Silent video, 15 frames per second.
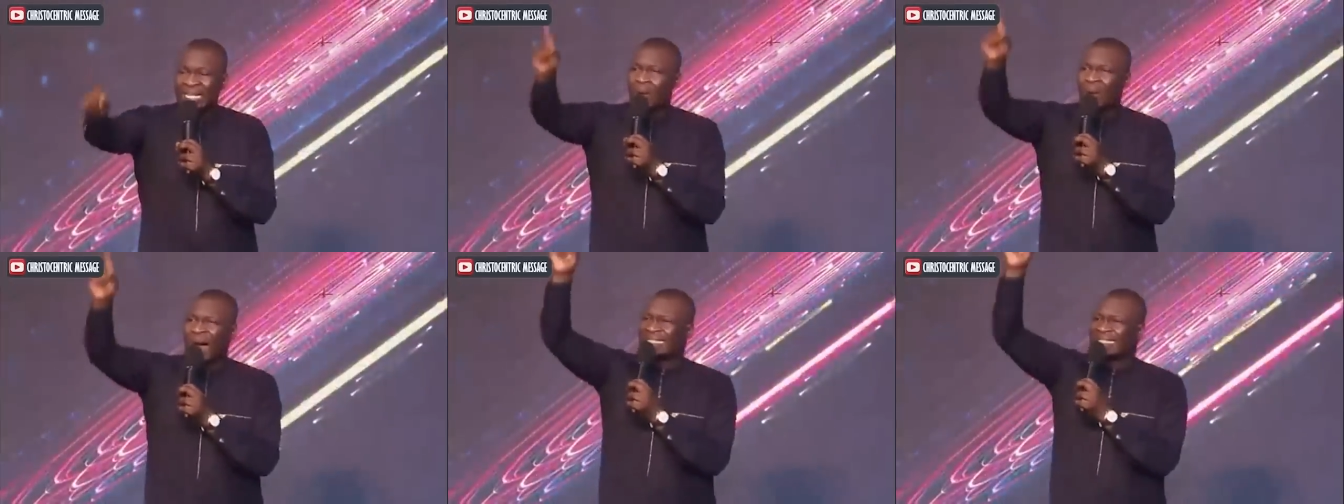
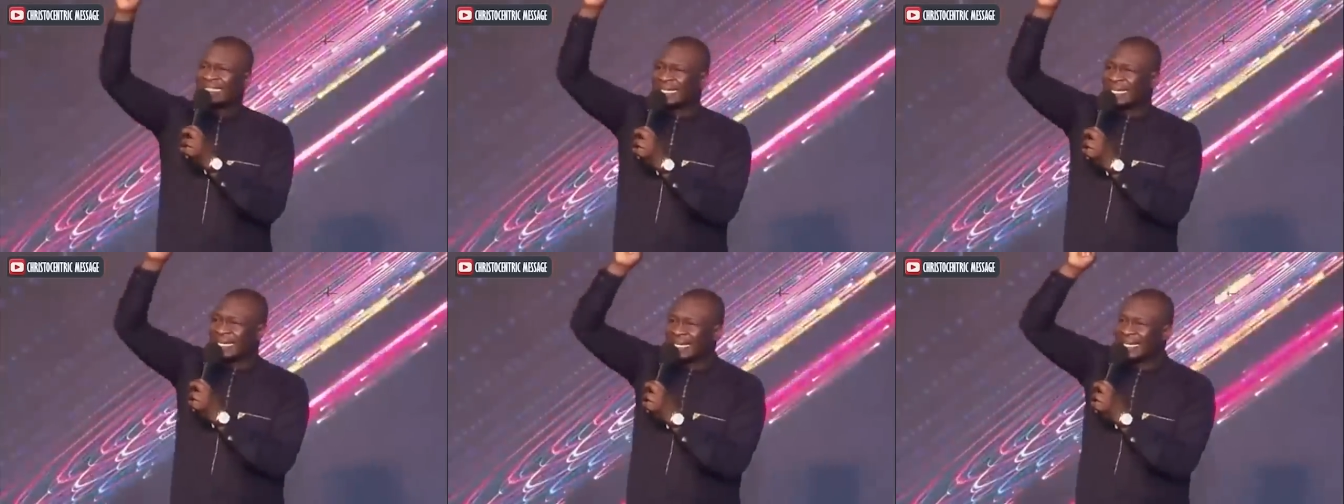now I
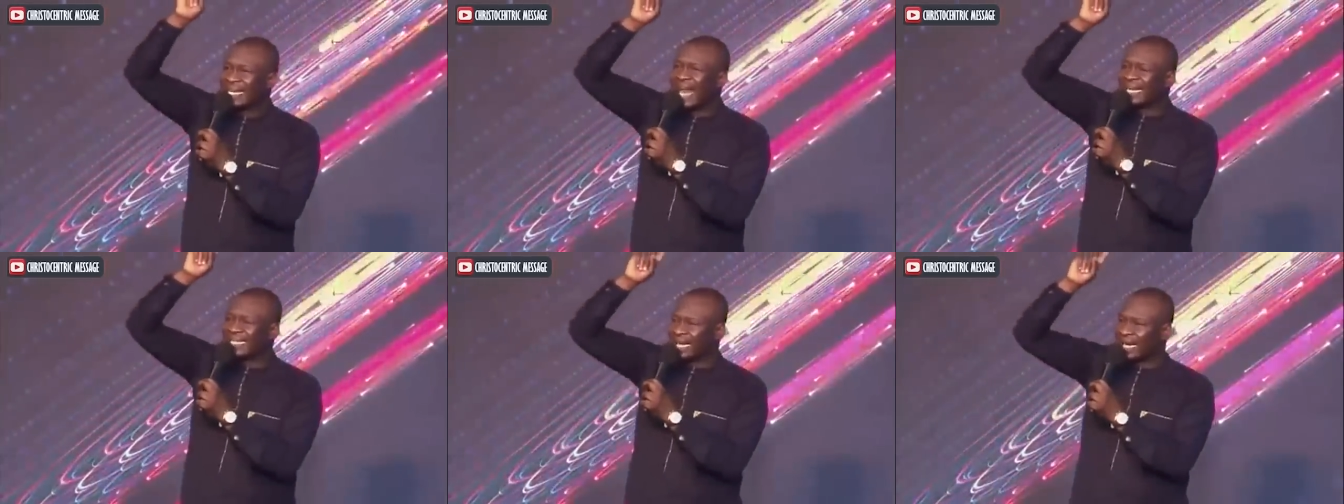decree
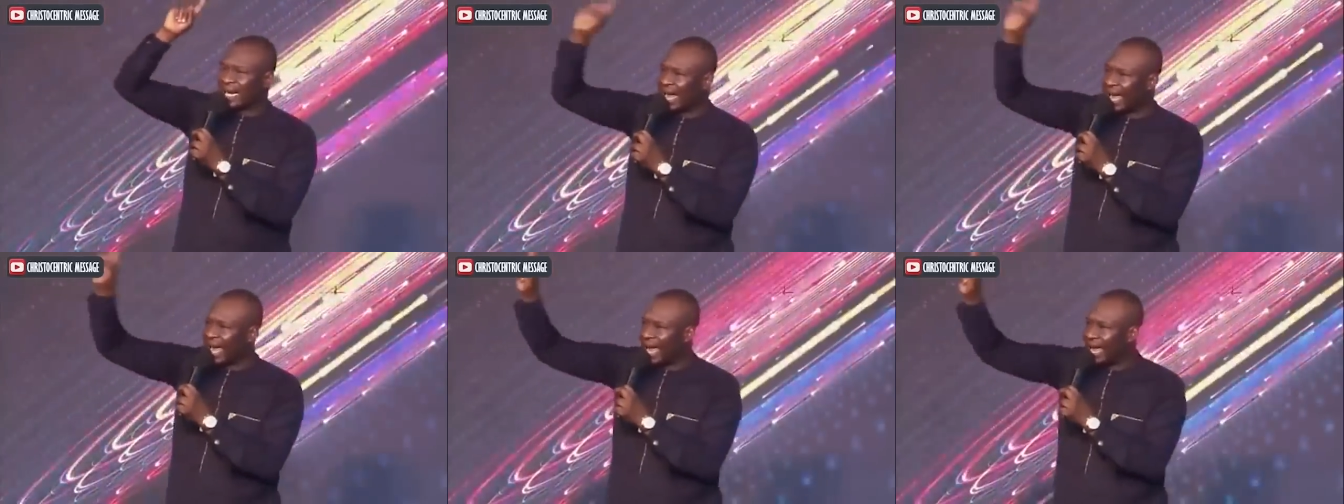and
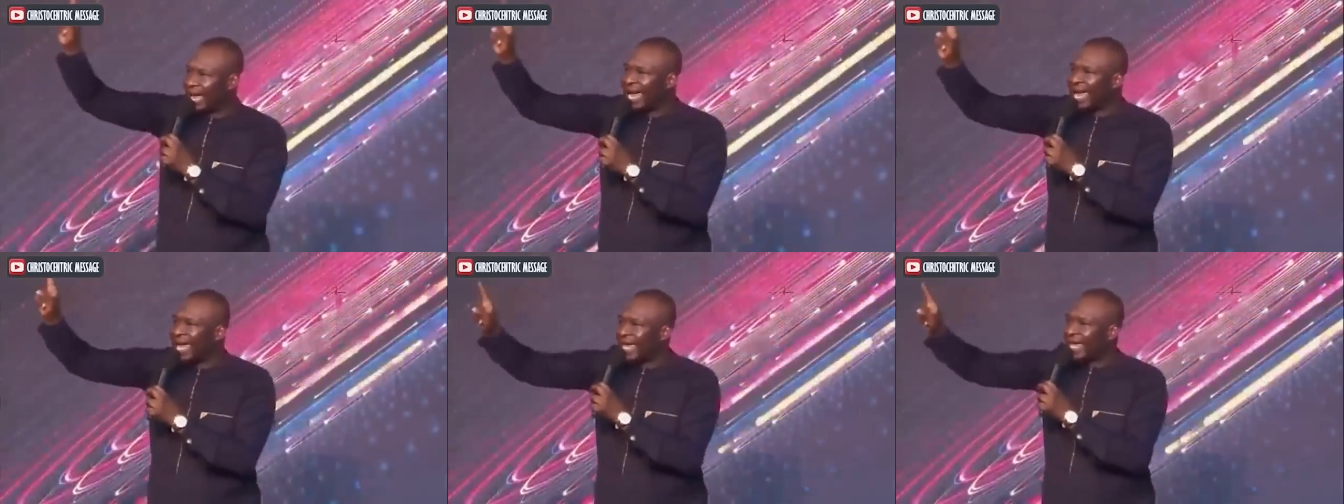declare
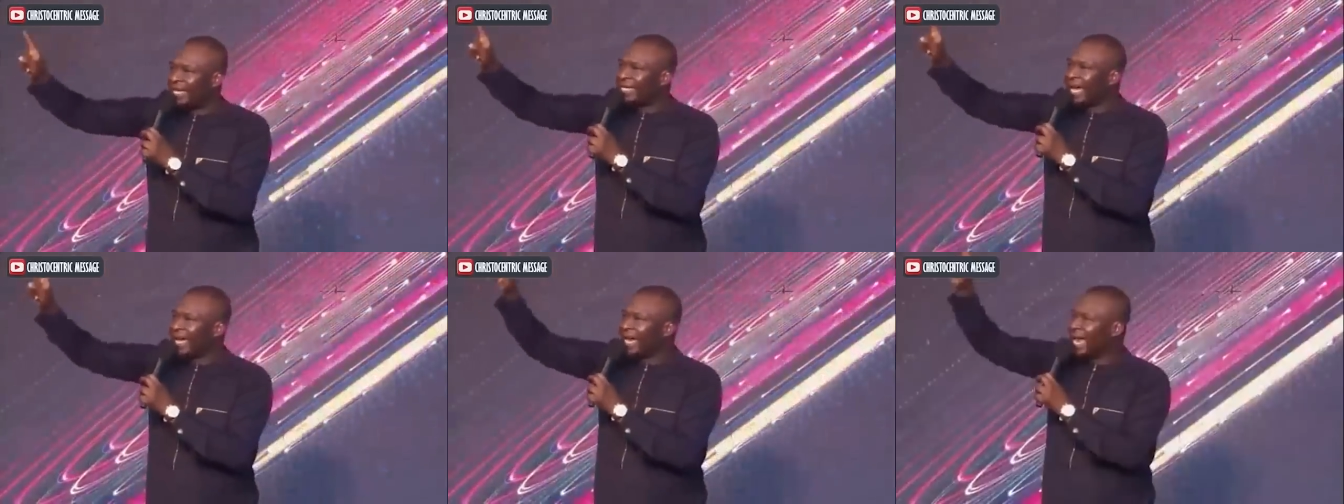in
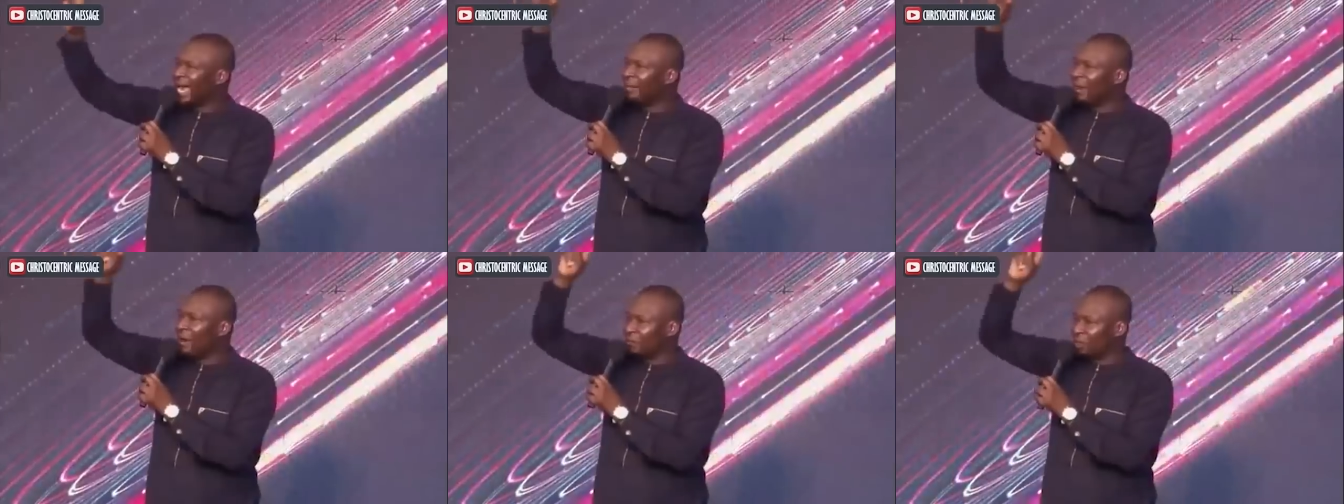the
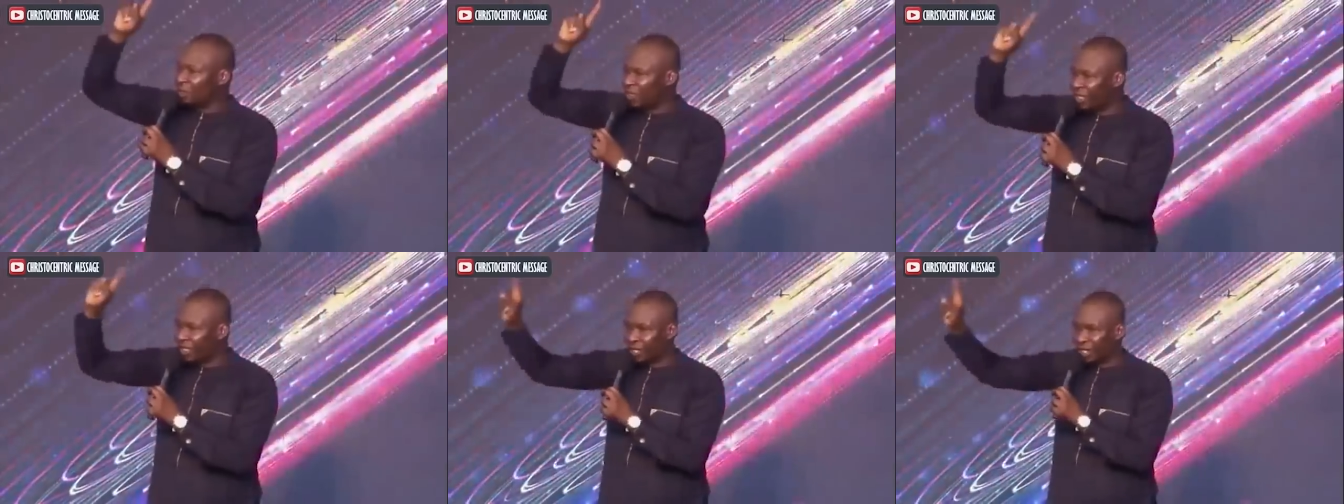name of
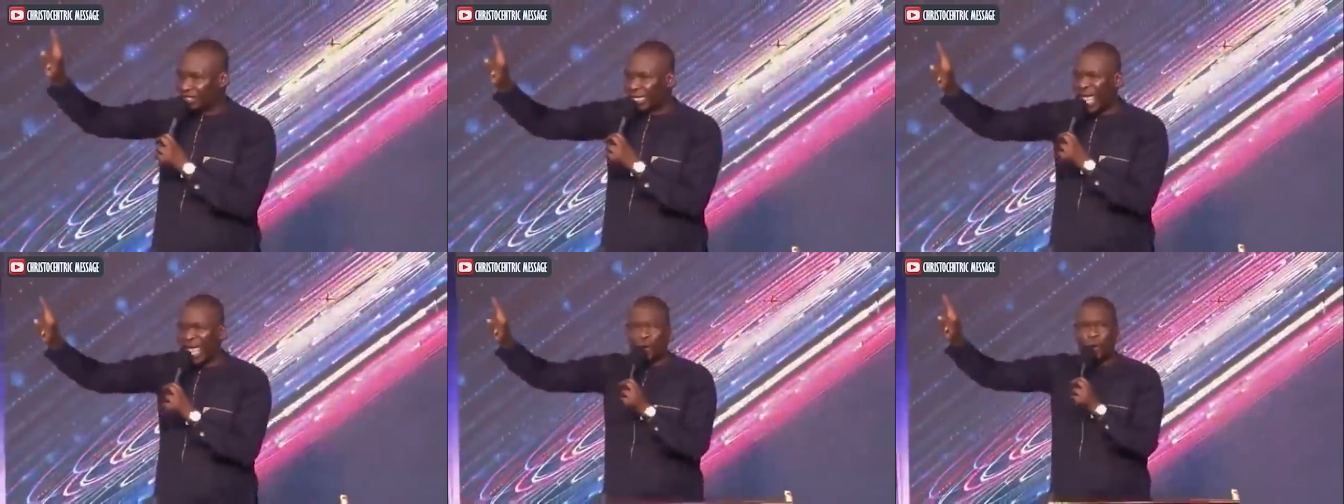
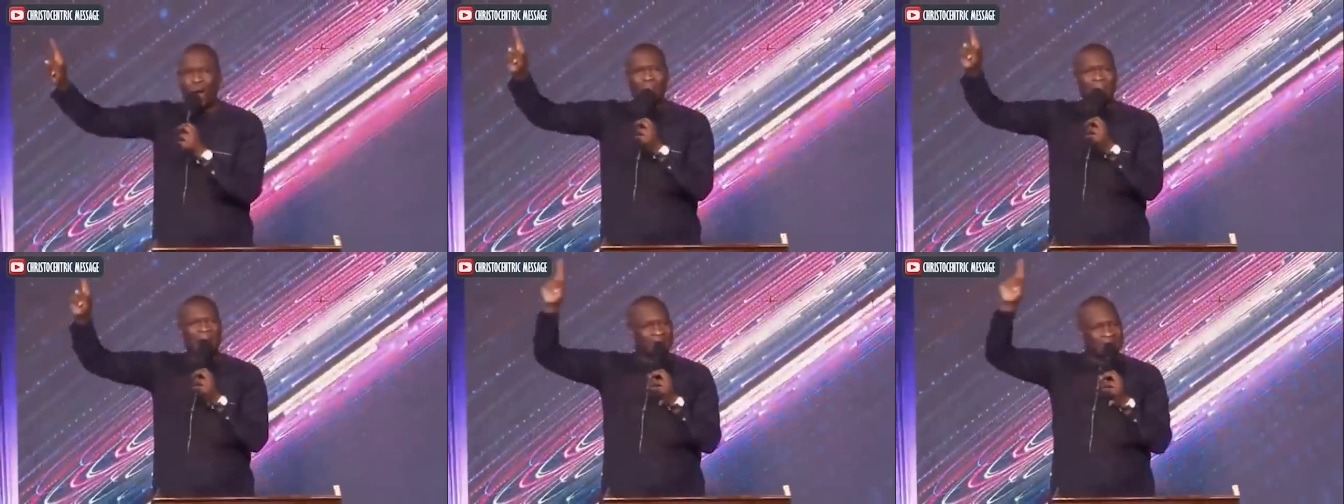Jesus,
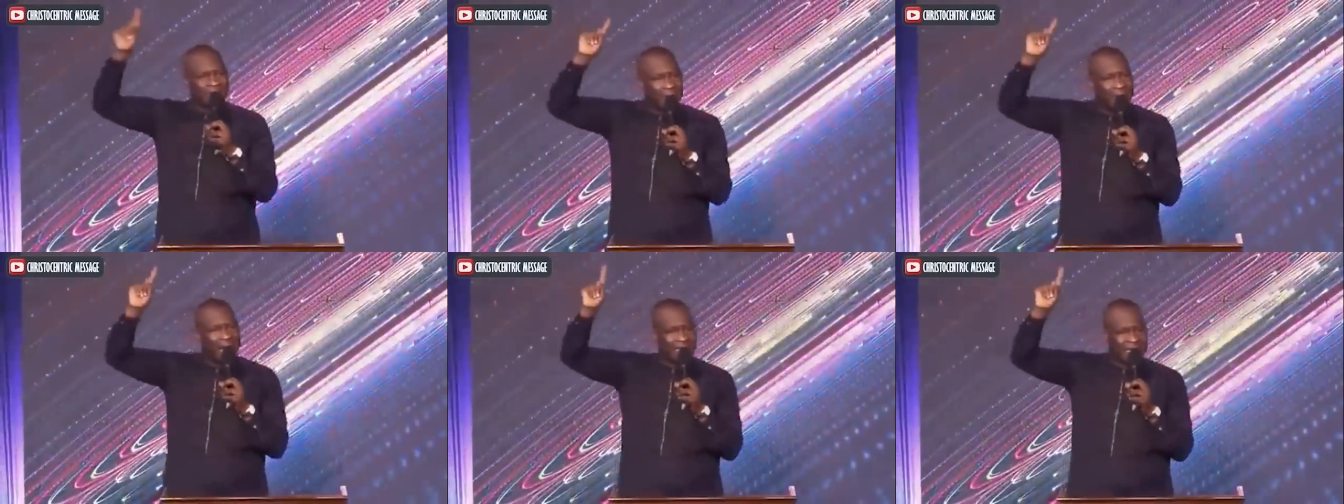ECWA
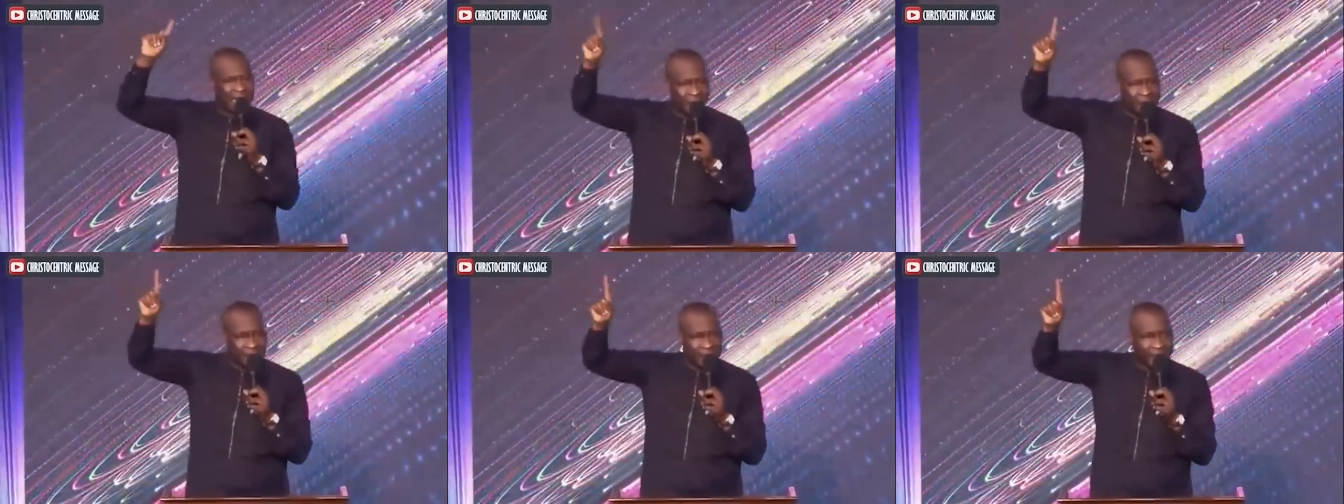I
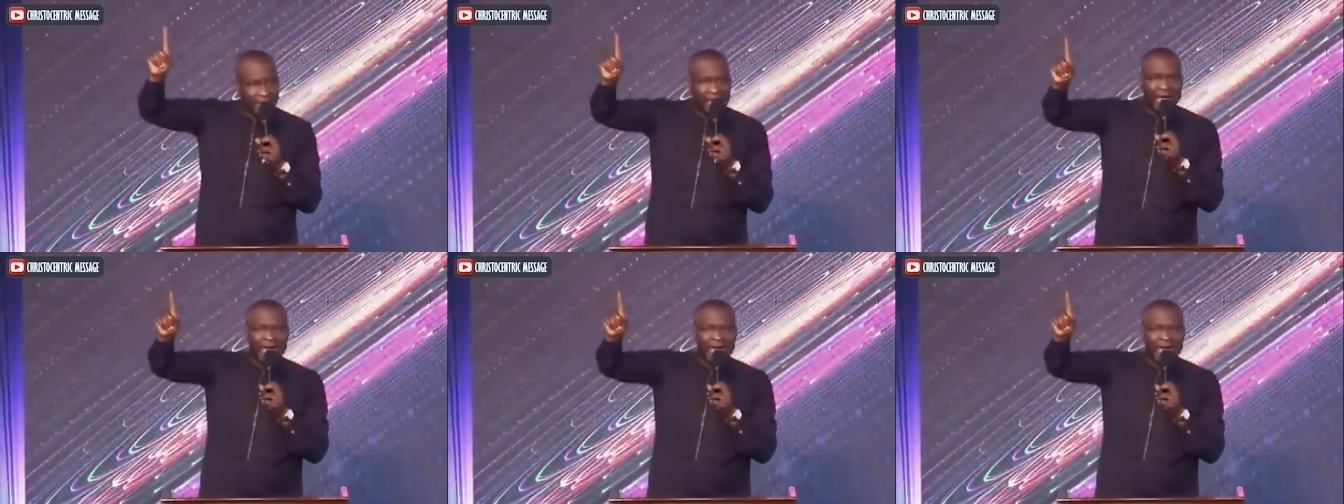hear me.